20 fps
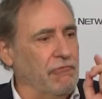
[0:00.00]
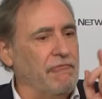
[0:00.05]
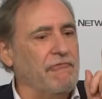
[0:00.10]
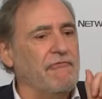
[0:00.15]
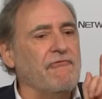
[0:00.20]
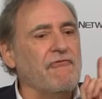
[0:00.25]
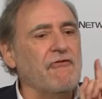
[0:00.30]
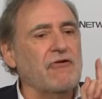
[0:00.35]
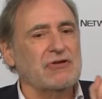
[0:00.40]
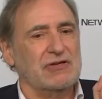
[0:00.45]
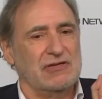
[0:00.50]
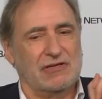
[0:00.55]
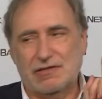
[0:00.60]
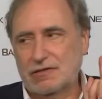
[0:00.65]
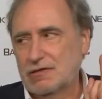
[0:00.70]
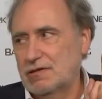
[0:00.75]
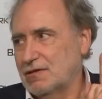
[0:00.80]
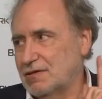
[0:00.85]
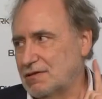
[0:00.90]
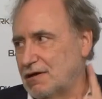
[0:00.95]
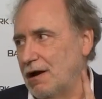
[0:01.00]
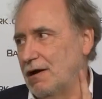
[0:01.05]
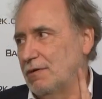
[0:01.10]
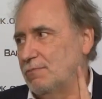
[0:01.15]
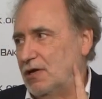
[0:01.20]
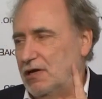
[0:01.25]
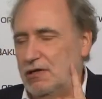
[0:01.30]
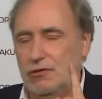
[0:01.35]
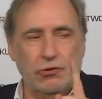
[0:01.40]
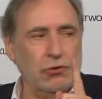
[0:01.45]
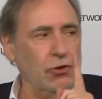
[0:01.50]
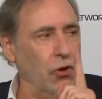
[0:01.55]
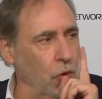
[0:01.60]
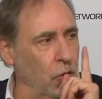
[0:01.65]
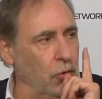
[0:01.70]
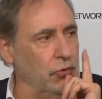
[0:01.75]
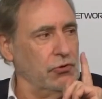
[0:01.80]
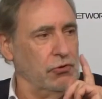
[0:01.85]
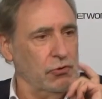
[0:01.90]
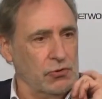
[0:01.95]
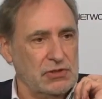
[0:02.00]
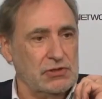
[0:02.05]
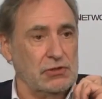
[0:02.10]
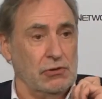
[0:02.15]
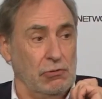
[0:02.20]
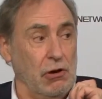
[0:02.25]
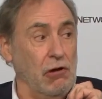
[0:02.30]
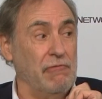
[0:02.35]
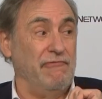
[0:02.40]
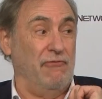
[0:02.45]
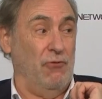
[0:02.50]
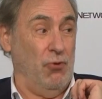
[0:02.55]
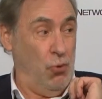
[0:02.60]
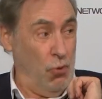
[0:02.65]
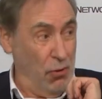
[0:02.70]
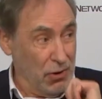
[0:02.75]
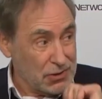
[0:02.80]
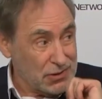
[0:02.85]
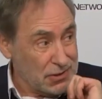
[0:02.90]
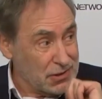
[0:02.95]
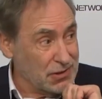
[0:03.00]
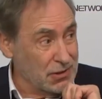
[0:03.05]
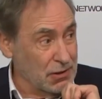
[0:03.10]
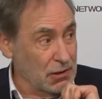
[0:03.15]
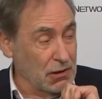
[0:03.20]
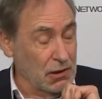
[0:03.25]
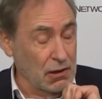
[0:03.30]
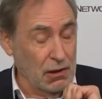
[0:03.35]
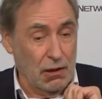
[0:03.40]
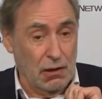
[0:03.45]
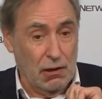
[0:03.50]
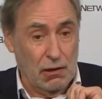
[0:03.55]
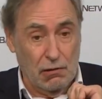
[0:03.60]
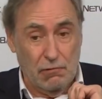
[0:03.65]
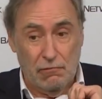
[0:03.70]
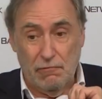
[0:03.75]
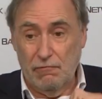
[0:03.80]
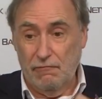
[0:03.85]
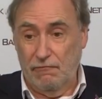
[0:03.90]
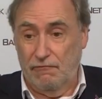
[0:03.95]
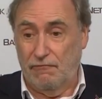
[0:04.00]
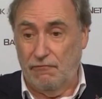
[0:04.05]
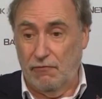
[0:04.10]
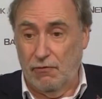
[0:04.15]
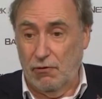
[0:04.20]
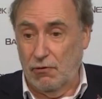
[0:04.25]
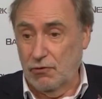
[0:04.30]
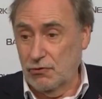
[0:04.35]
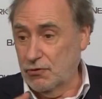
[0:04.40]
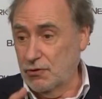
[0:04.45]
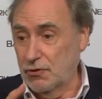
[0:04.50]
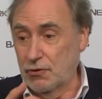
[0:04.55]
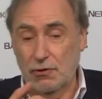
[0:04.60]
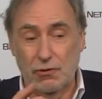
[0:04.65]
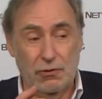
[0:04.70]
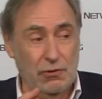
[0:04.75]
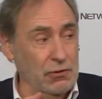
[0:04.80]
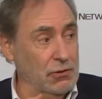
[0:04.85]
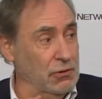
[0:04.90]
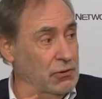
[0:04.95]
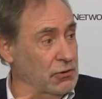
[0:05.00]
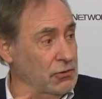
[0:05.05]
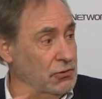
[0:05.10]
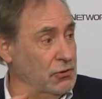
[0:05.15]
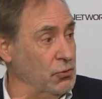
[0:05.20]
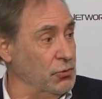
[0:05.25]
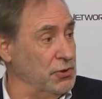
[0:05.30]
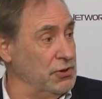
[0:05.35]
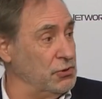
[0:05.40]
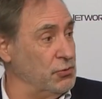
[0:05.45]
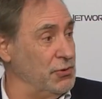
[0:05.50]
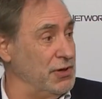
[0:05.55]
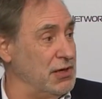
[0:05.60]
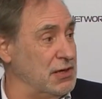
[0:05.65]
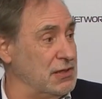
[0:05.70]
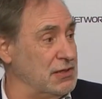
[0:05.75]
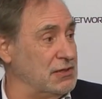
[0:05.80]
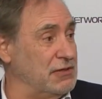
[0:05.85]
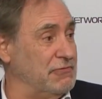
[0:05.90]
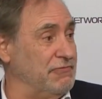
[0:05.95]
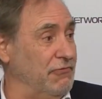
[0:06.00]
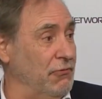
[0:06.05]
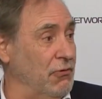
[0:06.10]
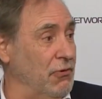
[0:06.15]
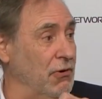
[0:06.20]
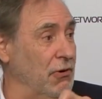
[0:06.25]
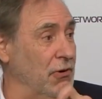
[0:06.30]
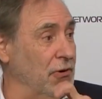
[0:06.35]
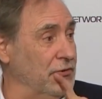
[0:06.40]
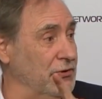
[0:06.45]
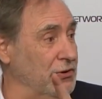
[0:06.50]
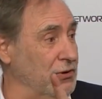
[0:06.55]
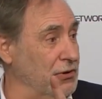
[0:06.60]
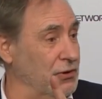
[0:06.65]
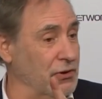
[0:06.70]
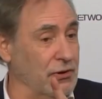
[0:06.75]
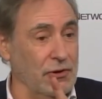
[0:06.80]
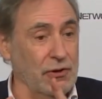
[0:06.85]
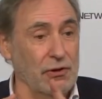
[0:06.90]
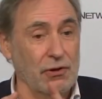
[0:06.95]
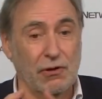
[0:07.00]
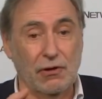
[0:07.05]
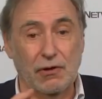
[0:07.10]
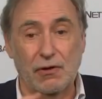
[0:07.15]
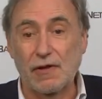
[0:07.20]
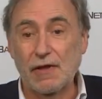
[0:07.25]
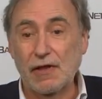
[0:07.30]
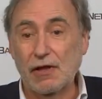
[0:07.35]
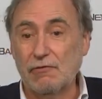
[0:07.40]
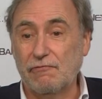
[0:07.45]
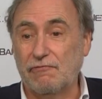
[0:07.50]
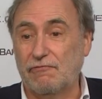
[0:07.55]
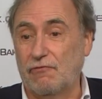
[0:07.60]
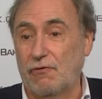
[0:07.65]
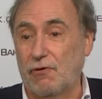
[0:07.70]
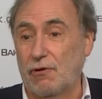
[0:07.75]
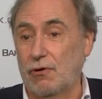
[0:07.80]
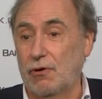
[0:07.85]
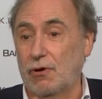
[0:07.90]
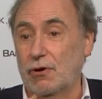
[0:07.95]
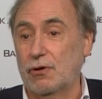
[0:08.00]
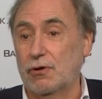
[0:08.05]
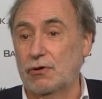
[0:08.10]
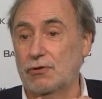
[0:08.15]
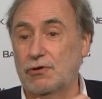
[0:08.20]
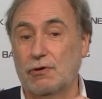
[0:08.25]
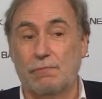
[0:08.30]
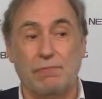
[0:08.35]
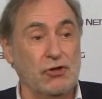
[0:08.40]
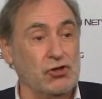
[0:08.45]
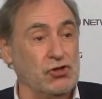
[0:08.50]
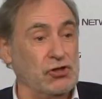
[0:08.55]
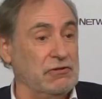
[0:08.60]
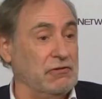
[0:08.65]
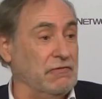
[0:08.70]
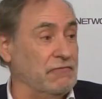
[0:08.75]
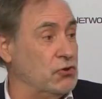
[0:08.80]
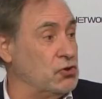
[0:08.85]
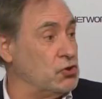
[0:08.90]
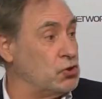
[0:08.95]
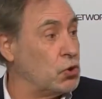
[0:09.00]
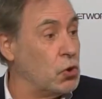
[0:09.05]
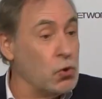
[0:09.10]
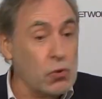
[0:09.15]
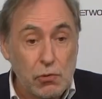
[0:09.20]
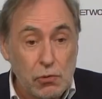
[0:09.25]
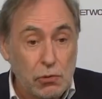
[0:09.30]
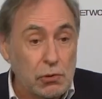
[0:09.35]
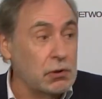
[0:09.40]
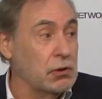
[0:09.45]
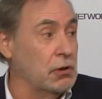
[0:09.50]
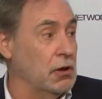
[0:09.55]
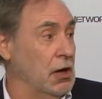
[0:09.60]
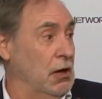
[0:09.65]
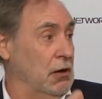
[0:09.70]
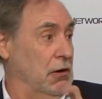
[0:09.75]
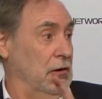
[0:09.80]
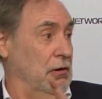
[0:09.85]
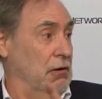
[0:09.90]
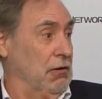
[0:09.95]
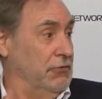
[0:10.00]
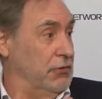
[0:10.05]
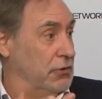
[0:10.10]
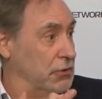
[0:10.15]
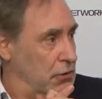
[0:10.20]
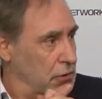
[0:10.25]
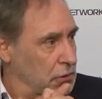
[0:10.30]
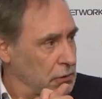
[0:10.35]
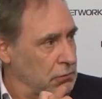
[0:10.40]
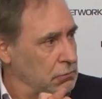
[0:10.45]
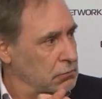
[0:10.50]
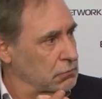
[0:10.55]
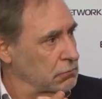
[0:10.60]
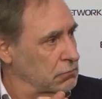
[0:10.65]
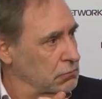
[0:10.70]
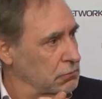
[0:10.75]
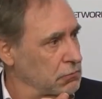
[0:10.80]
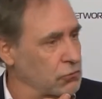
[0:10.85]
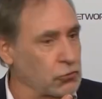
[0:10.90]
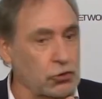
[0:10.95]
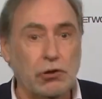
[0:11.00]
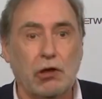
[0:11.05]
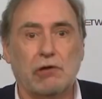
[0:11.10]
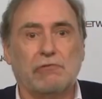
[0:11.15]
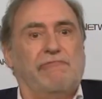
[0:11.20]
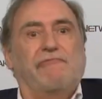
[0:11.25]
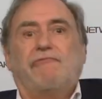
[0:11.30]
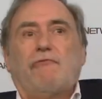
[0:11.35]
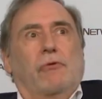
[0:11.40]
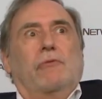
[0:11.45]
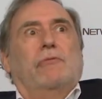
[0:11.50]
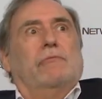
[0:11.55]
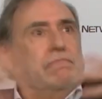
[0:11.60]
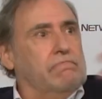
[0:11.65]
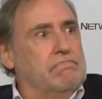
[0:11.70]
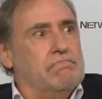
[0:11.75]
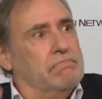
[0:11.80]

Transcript: The first time in all the history. For what? Mm-hmm. For the retreats, for the budget of the school, or not for